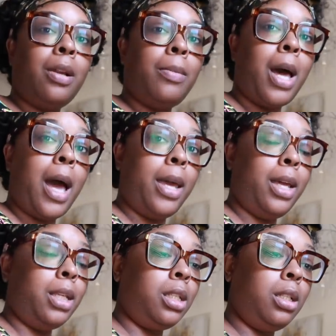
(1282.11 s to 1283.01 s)
of the bottle.
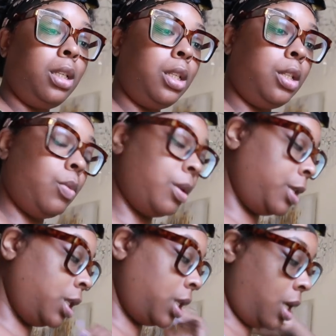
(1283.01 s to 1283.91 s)
I asked her, did she want them?
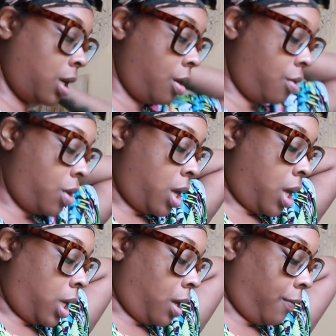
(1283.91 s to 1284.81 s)
She said no.
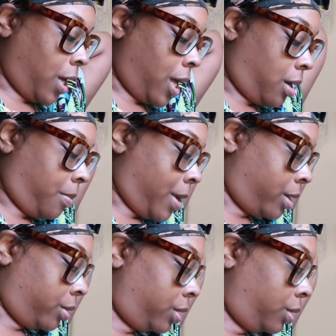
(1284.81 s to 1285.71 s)
Give a lot of the
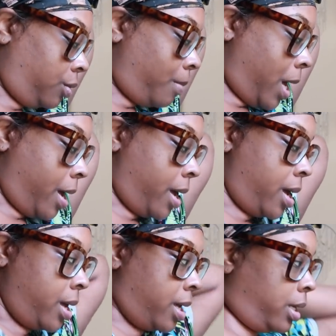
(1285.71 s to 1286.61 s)
bottles to
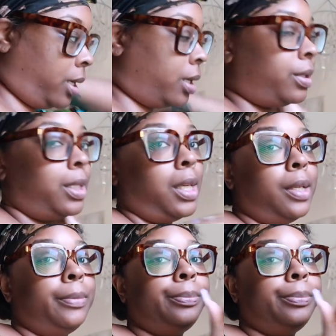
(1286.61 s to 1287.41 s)
my nail tech